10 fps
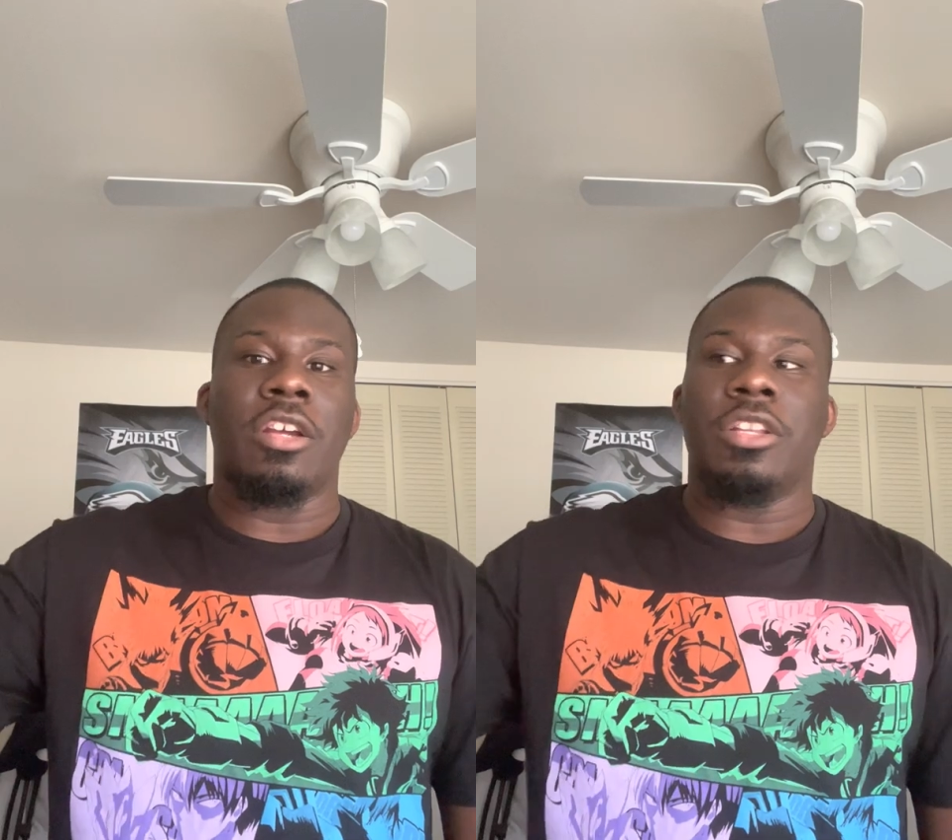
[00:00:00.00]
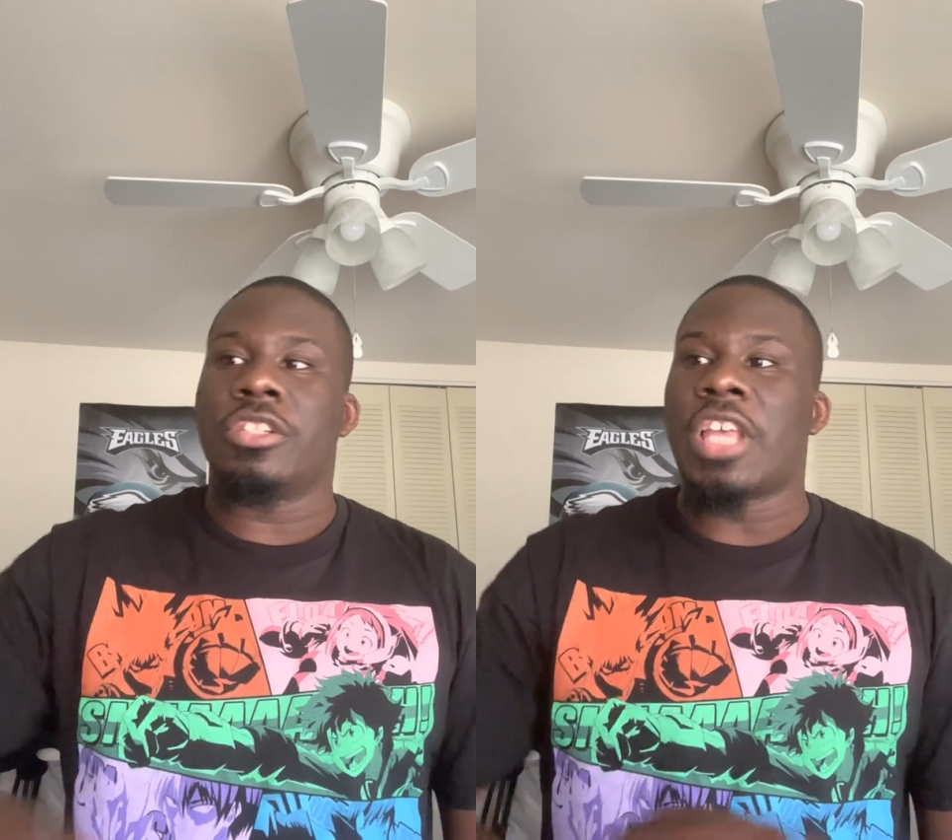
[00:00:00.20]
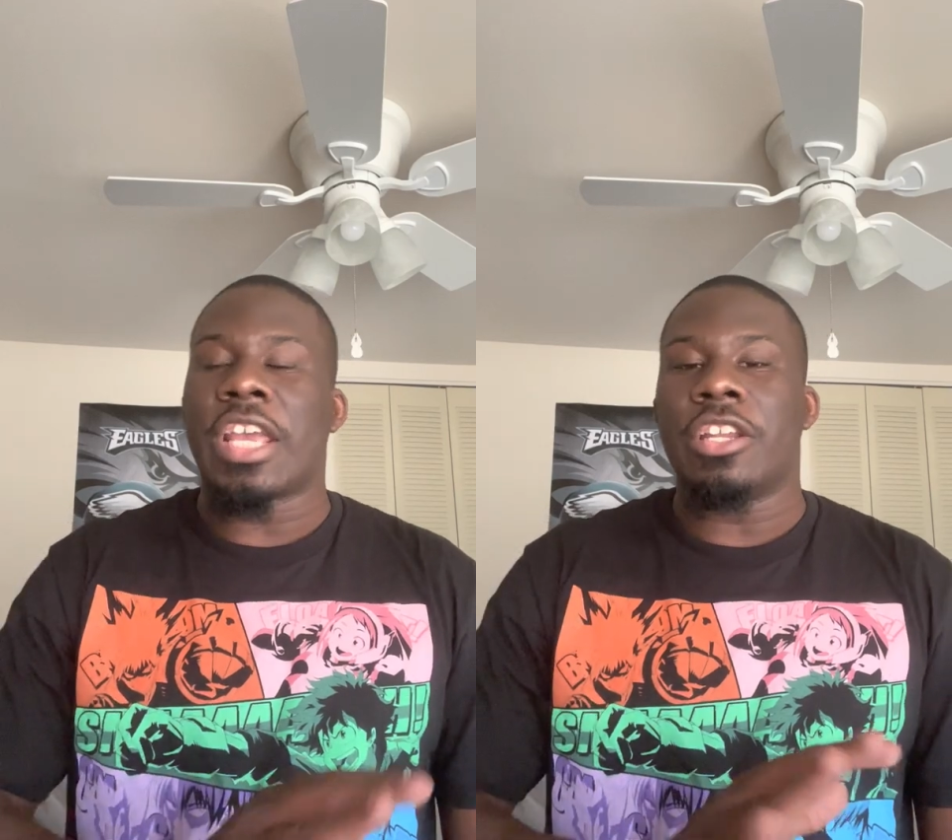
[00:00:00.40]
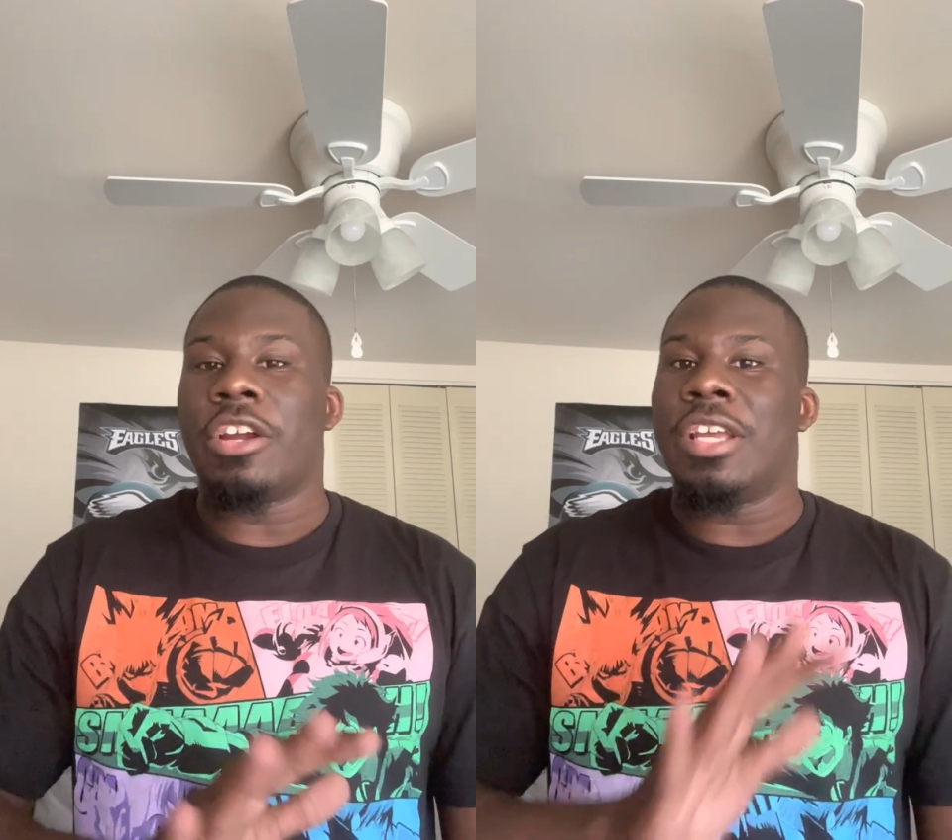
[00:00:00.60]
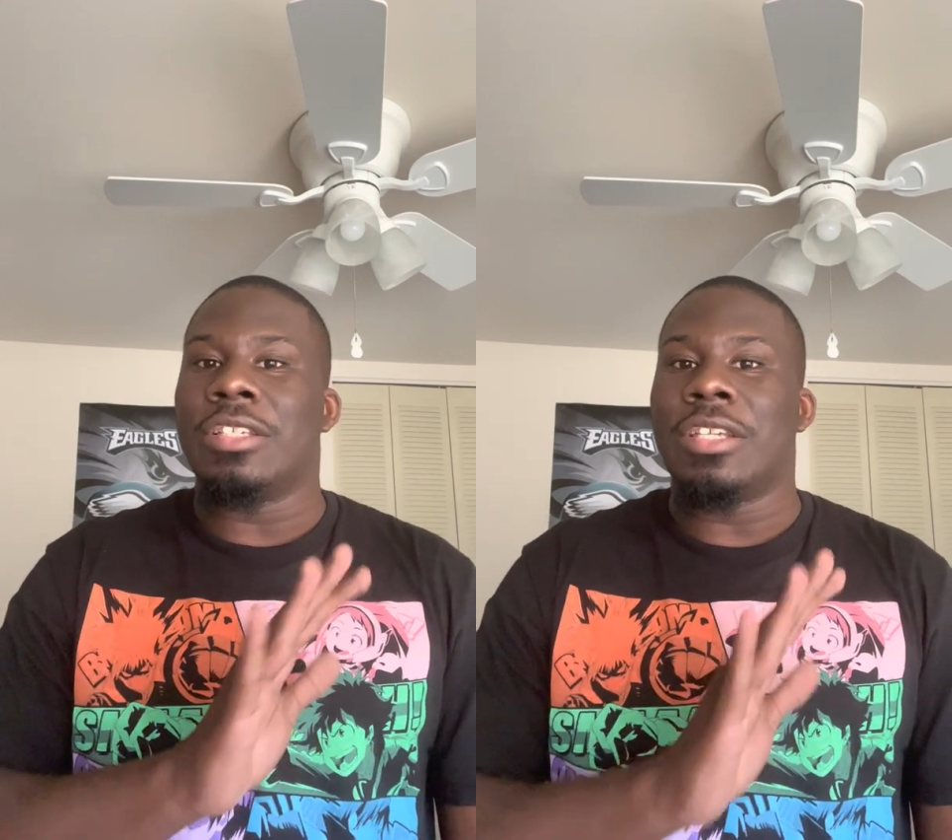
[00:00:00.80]
Their
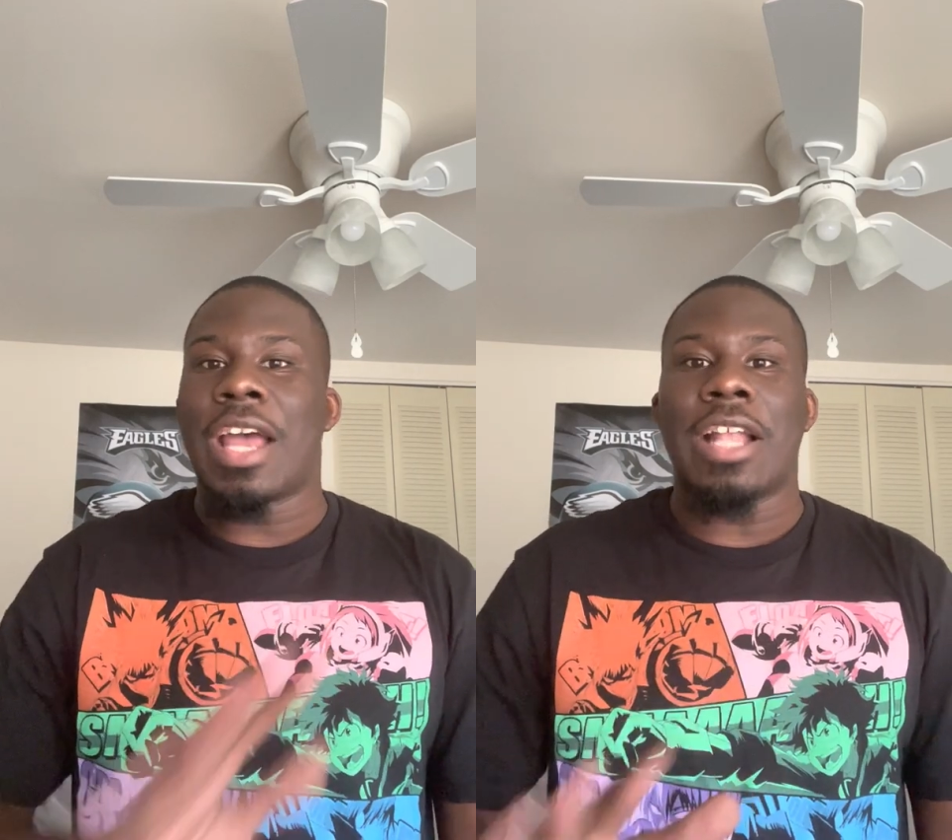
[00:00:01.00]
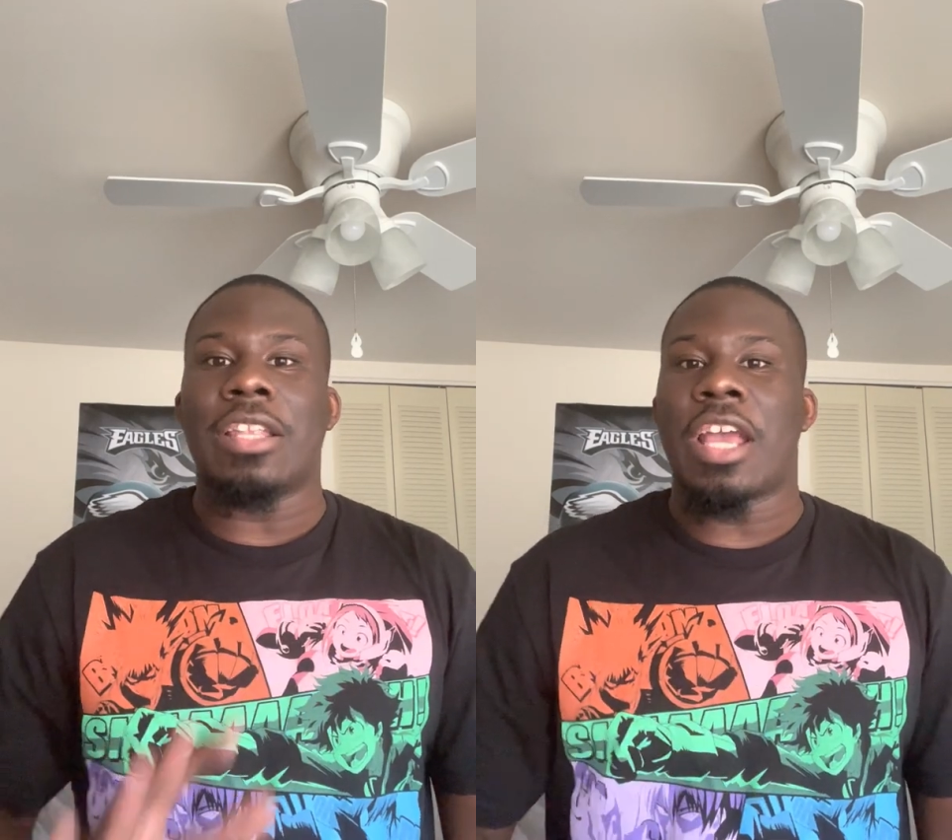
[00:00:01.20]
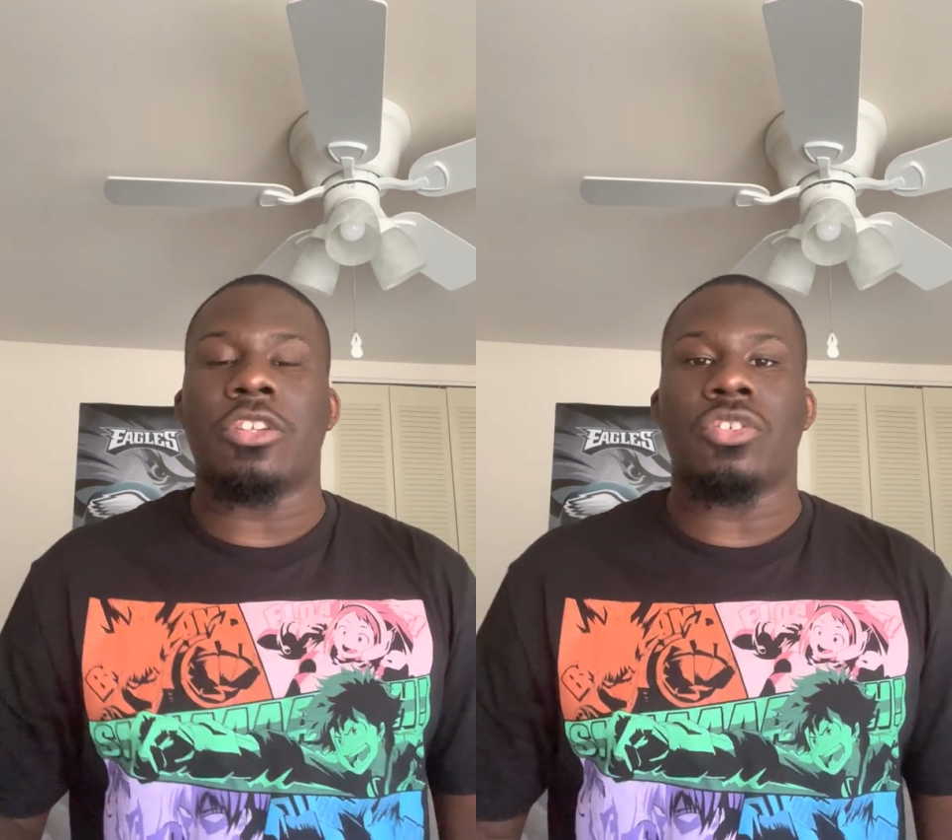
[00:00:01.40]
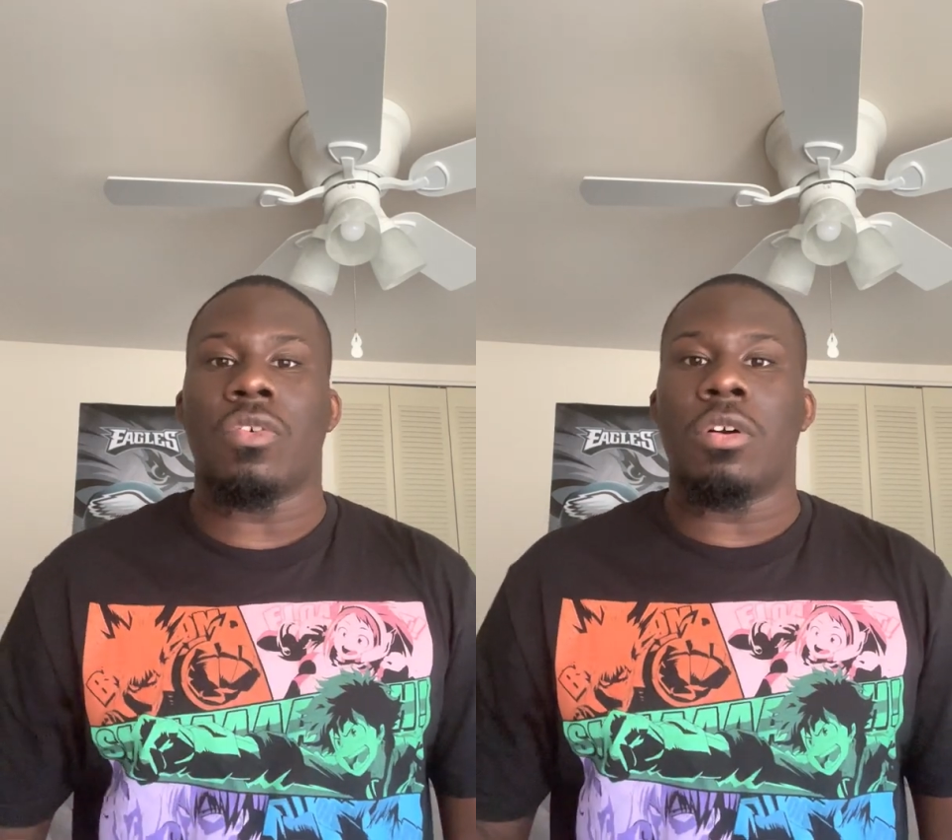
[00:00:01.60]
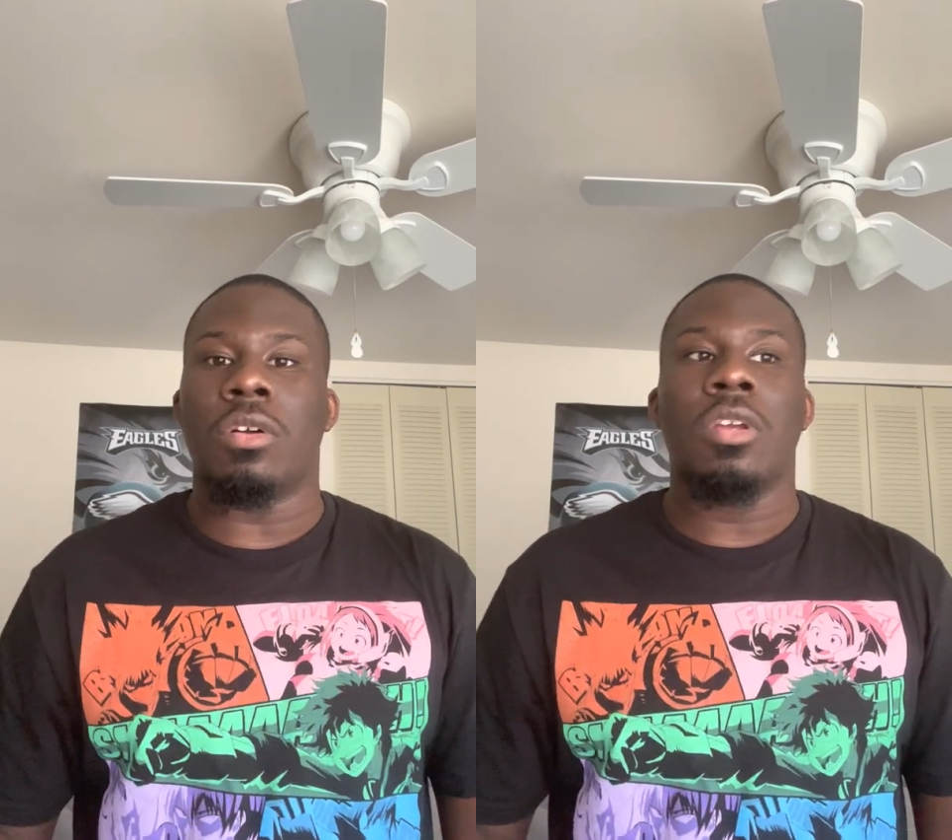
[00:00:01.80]
secondary is not that
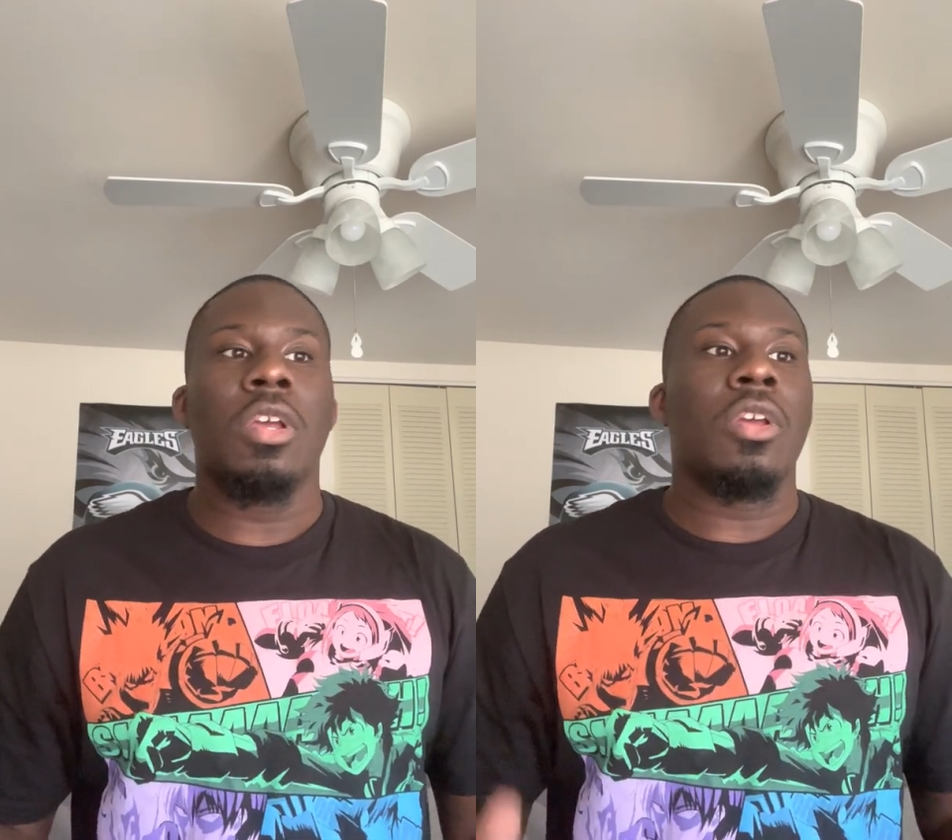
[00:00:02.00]
strong